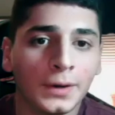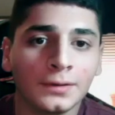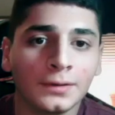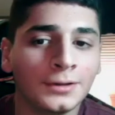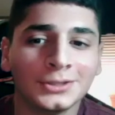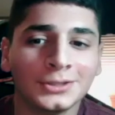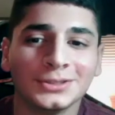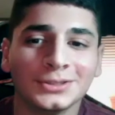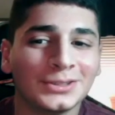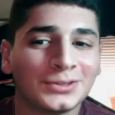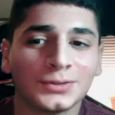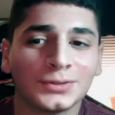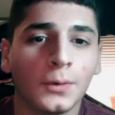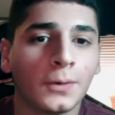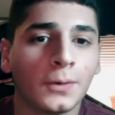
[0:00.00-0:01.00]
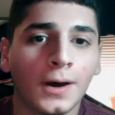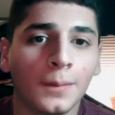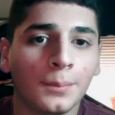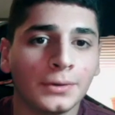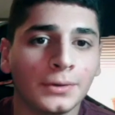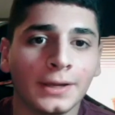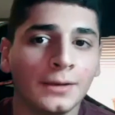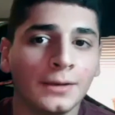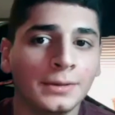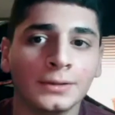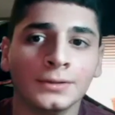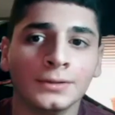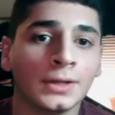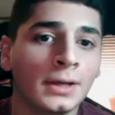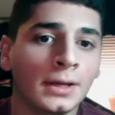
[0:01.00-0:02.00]
division, it's so complicated
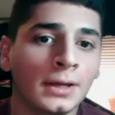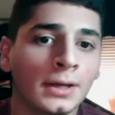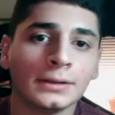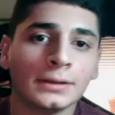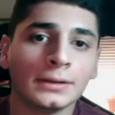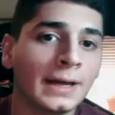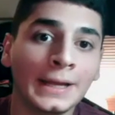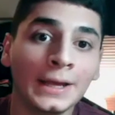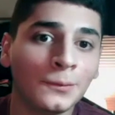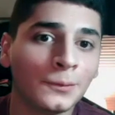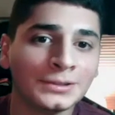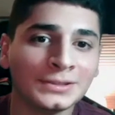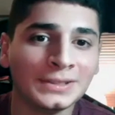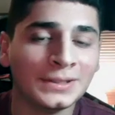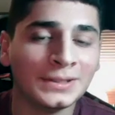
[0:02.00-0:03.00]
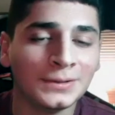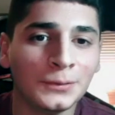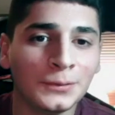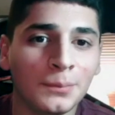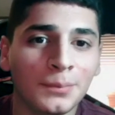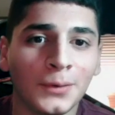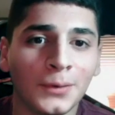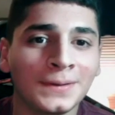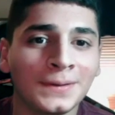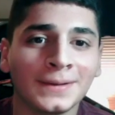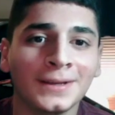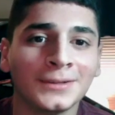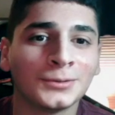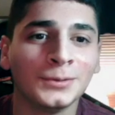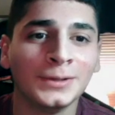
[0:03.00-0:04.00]
because Leon Edwards needed a new opponent
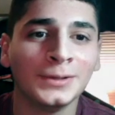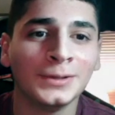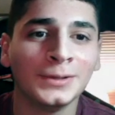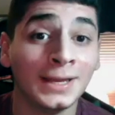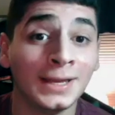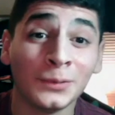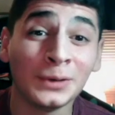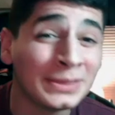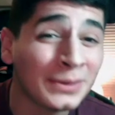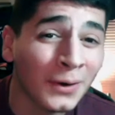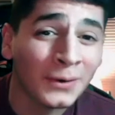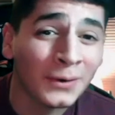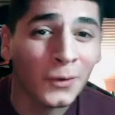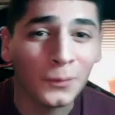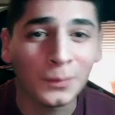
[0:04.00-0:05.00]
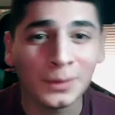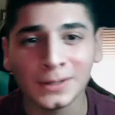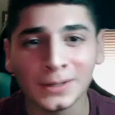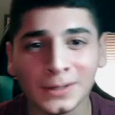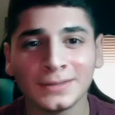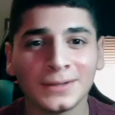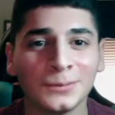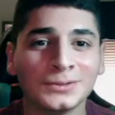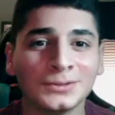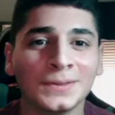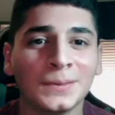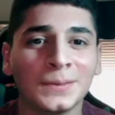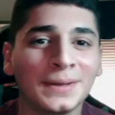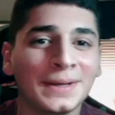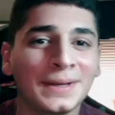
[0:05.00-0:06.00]
last week. We thought Colby Covington was in
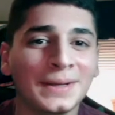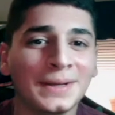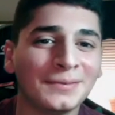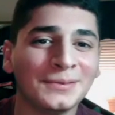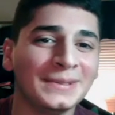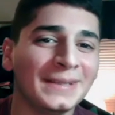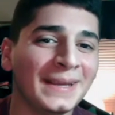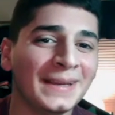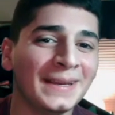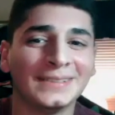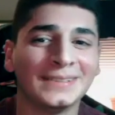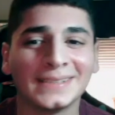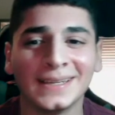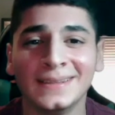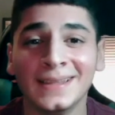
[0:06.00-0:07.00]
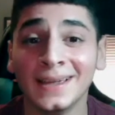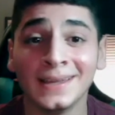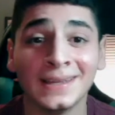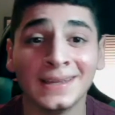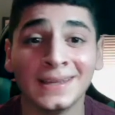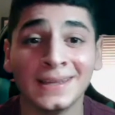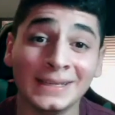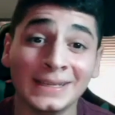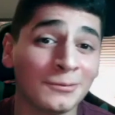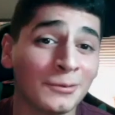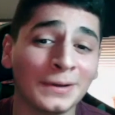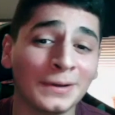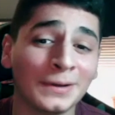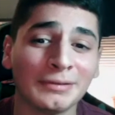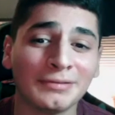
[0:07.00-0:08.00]
the mix after Dana said that he didn't
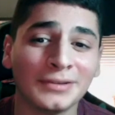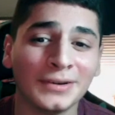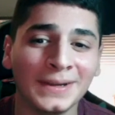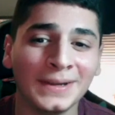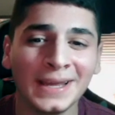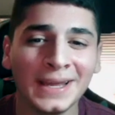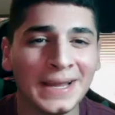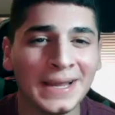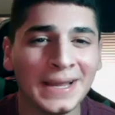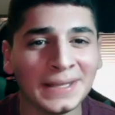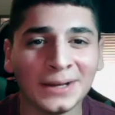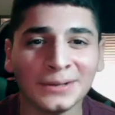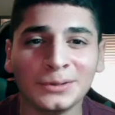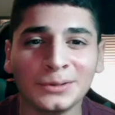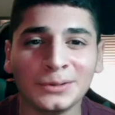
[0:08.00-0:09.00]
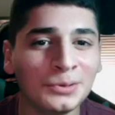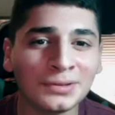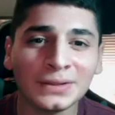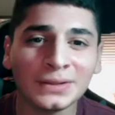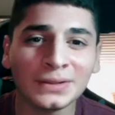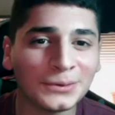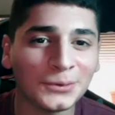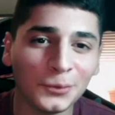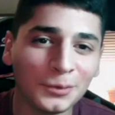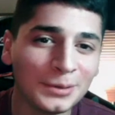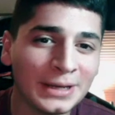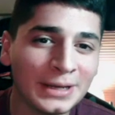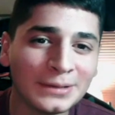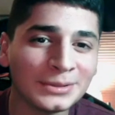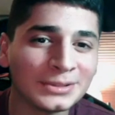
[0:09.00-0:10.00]
want the fight. Now, do you think Colby
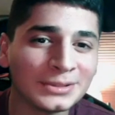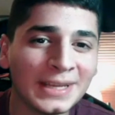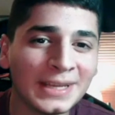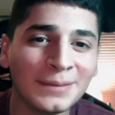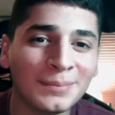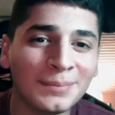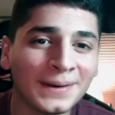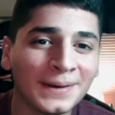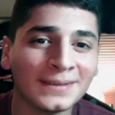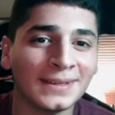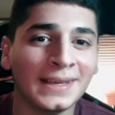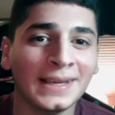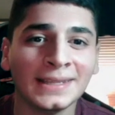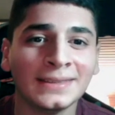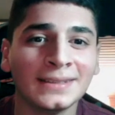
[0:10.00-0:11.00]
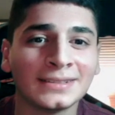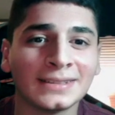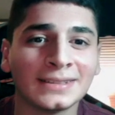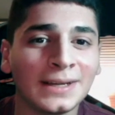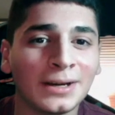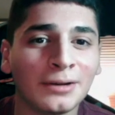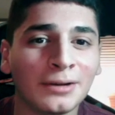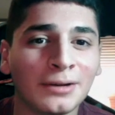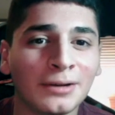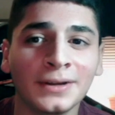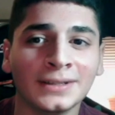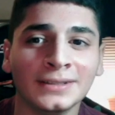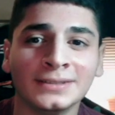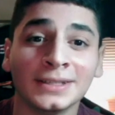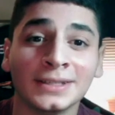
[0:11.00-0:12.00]
made a mistake by not taking this Leon fight?
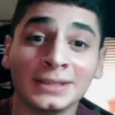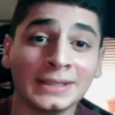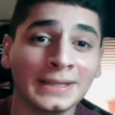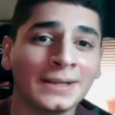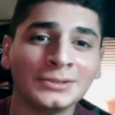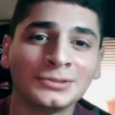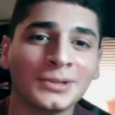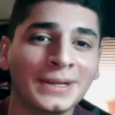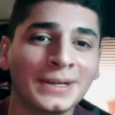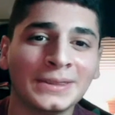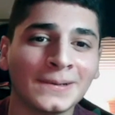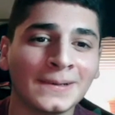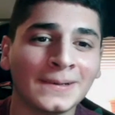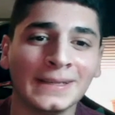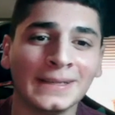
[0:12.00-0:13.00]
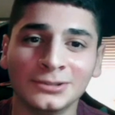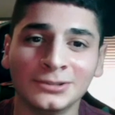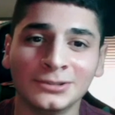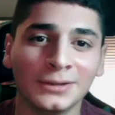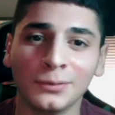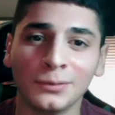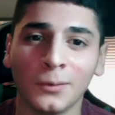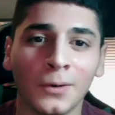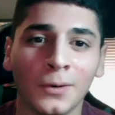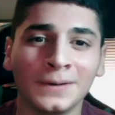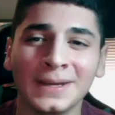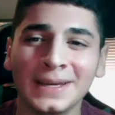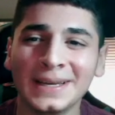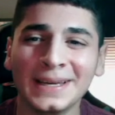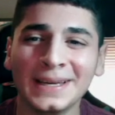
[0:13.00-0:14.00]
Because Leon's ranked 3, he's ranked
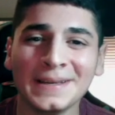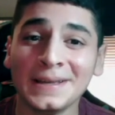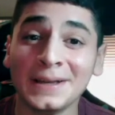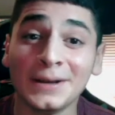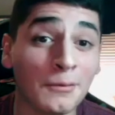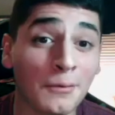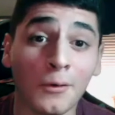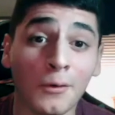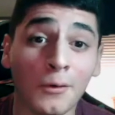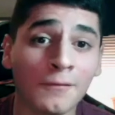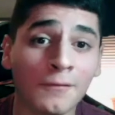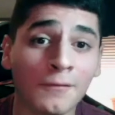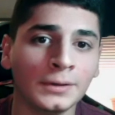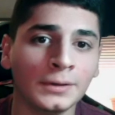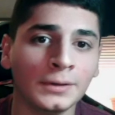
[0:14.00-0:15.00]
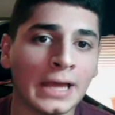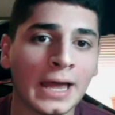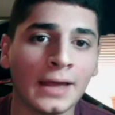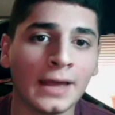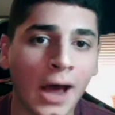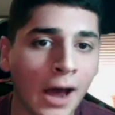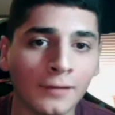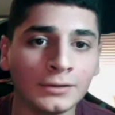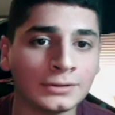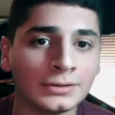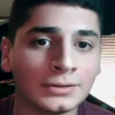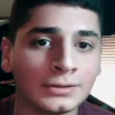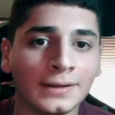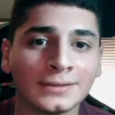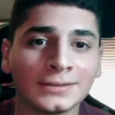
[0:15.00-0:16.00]
1. Whoever wins that,
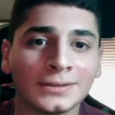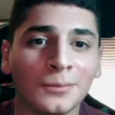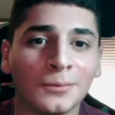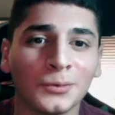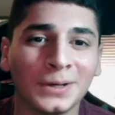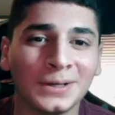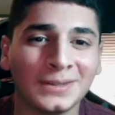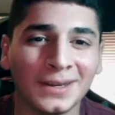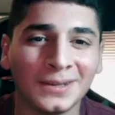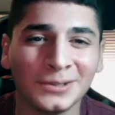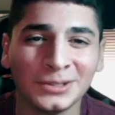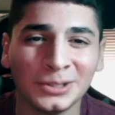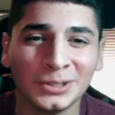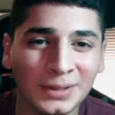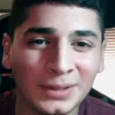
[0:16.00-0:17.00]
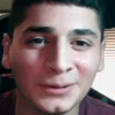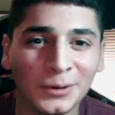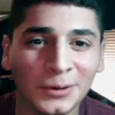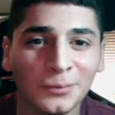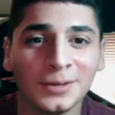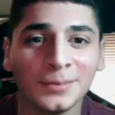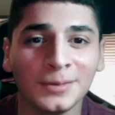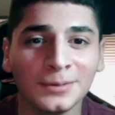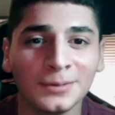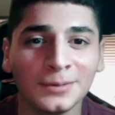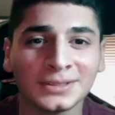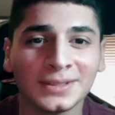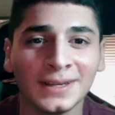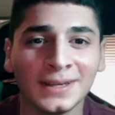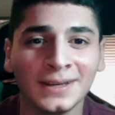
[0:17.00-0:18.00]
obviously, the next #1 contender. Do you think Colby made a
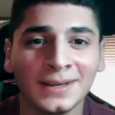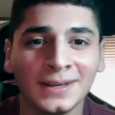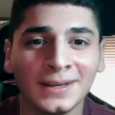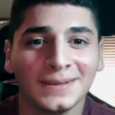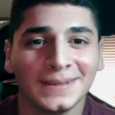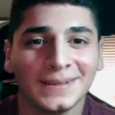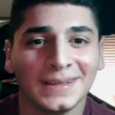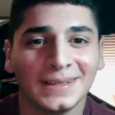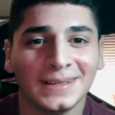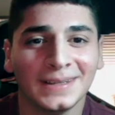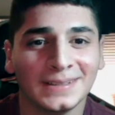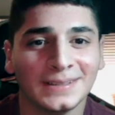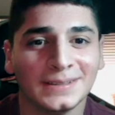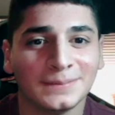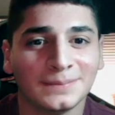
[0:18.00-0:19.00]
mistake? I